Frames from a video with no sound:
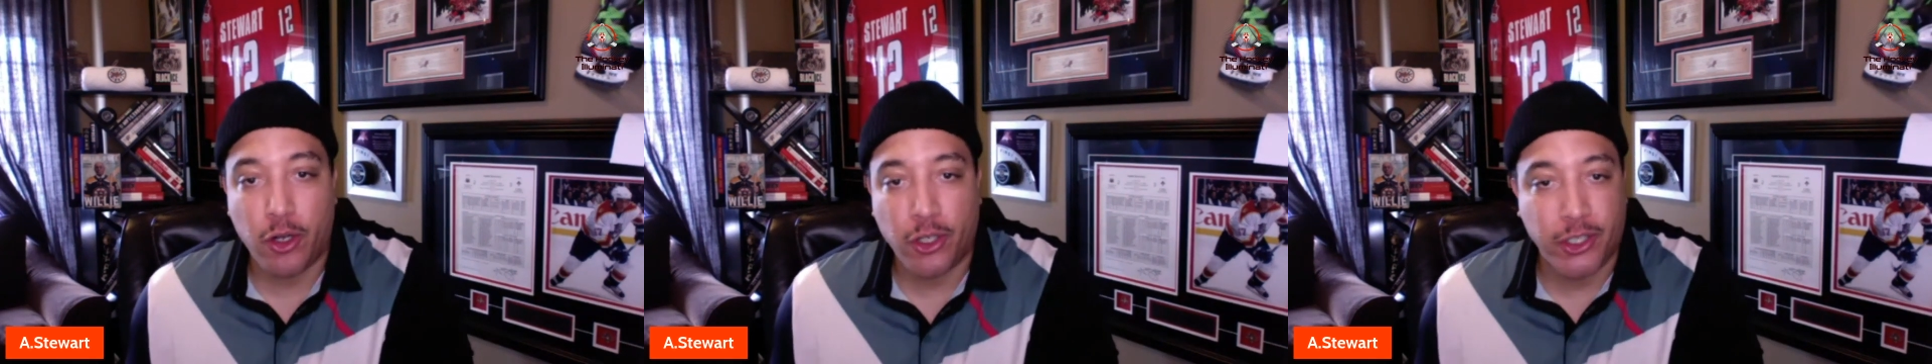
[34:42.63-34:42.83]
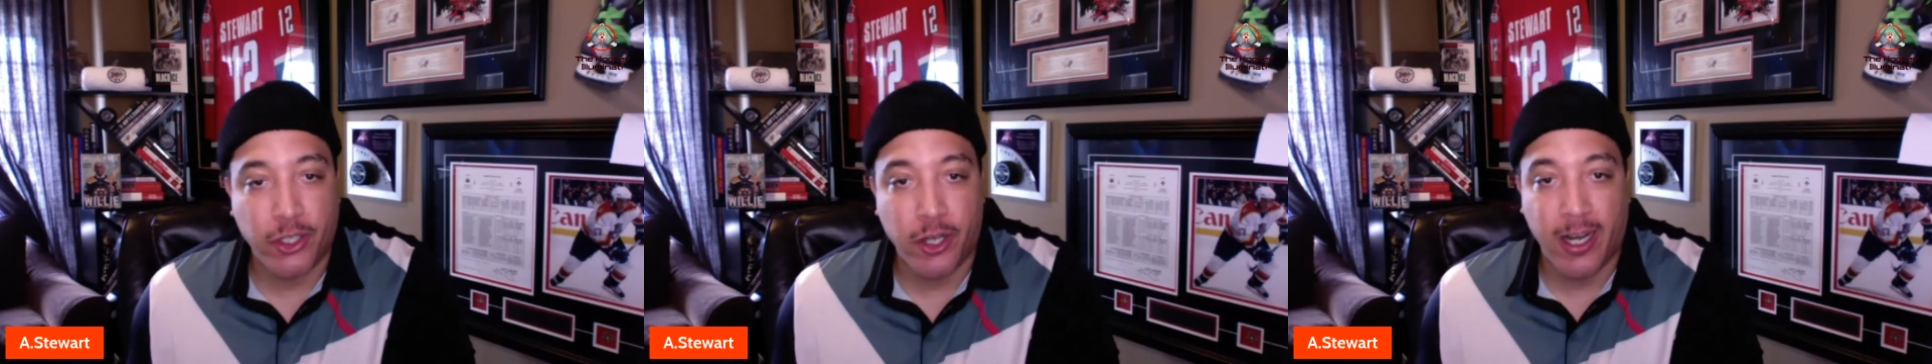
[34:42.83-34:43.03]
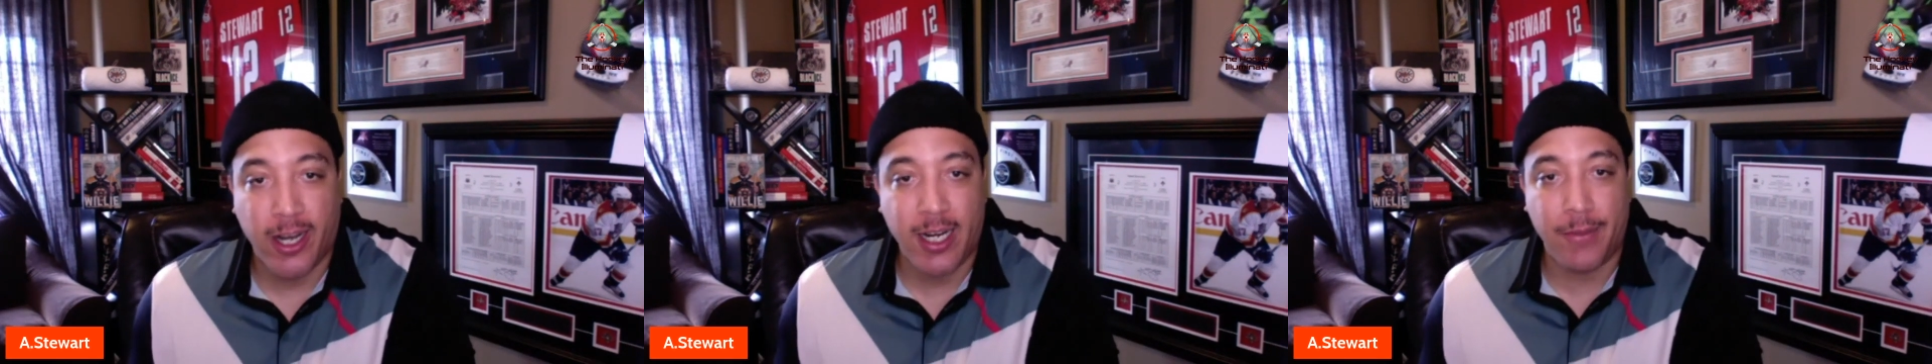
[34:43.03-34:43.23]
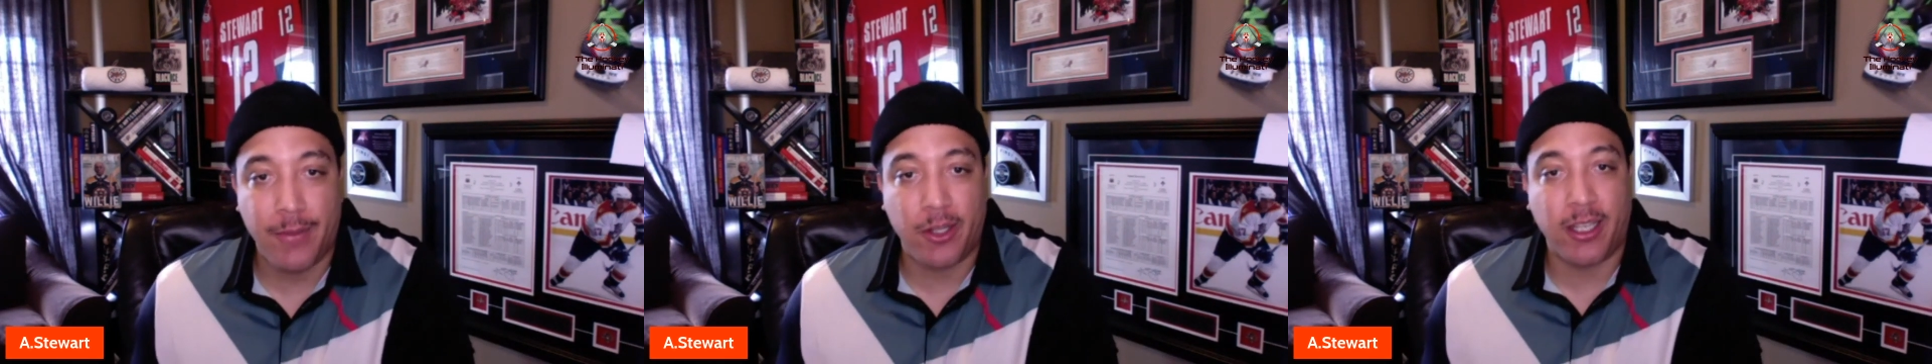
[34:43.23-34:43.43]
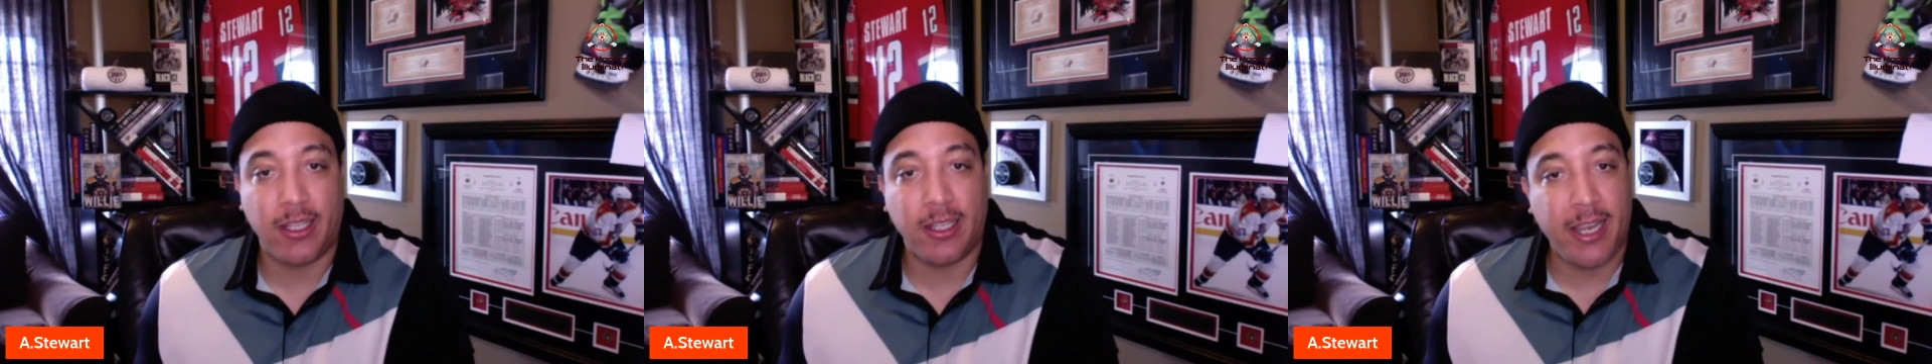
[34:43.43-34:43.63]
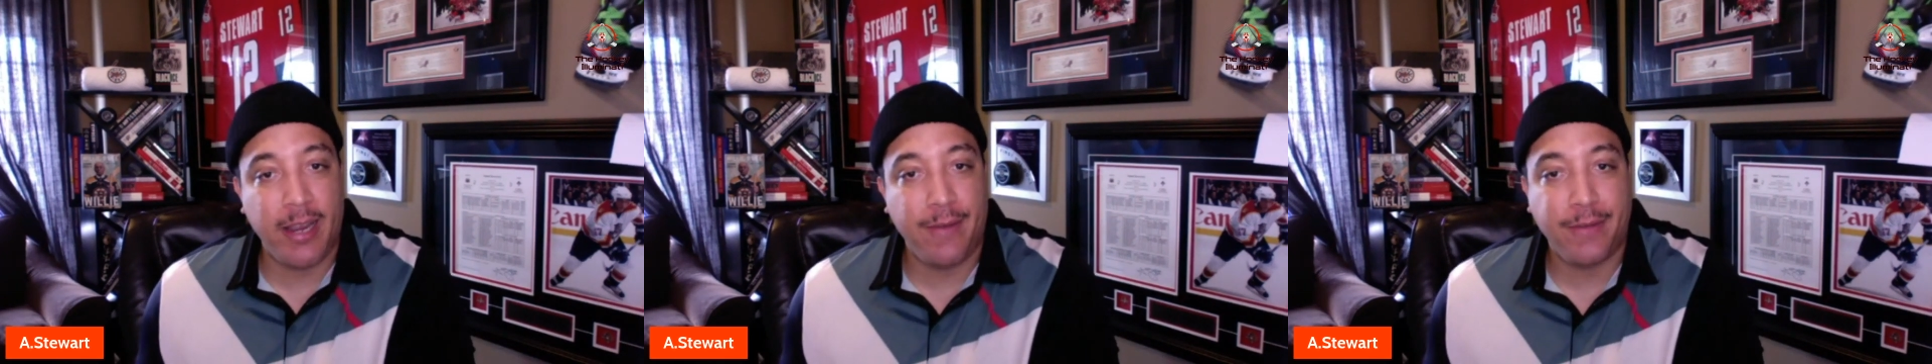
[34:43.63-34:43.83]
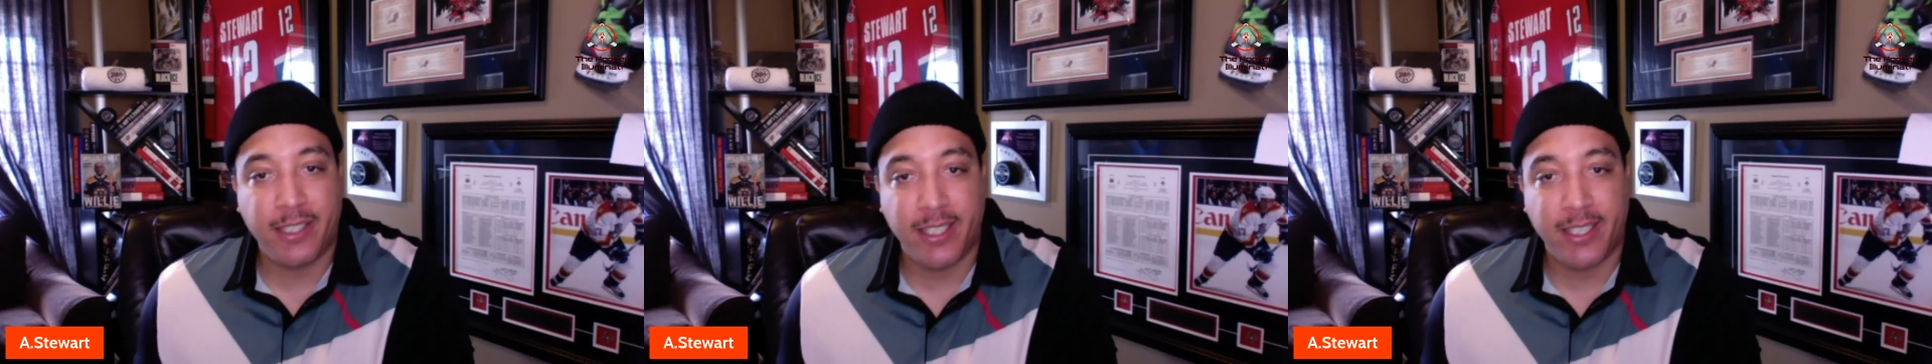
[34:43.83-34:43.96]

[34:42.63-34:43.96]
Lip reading: just talking about the Leafs.